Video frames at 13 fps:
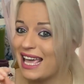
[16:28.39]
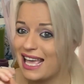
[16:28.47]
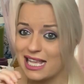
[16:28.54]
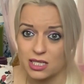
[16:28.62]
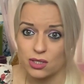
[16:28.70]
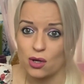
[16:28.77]

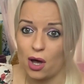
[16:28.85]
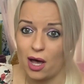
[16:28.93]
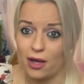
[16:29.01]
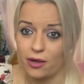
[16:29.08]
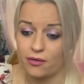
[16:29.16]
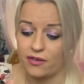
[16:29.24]
It's
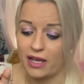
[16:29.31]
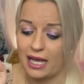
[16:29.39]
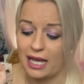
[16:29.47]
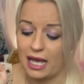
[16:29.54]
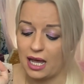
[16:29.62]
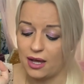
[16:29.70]
not
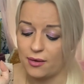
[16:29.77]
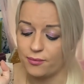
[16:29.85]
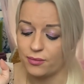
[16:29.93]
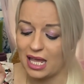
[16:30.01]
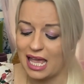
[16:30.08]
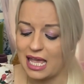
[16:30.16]
over.
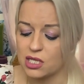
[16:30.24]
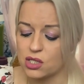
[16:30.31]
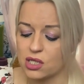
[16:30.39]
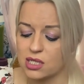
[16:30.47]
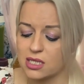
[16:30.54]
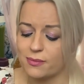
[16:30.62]
Um,
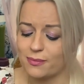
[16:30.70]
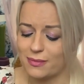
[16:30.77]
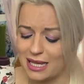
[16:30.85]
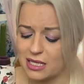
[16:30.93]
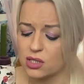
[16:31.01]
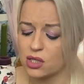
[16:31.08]
it's just a,
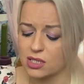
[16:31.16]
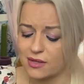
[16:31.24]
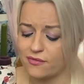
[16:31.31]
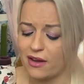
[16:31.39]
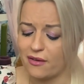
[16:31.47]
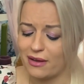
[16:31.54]
it's
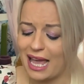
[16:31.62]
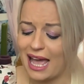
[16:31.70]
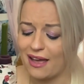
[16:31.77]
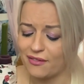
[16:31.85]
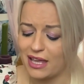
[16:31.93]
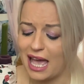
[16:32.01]
just a very
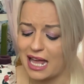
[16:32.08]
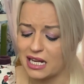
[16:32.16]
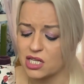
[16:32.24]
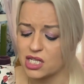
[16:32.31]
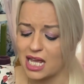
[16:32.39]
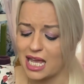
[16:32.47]
heavy
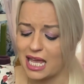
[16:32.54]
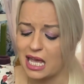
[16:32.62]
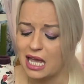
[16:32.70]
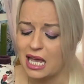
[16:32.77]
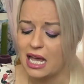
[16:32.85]
energy.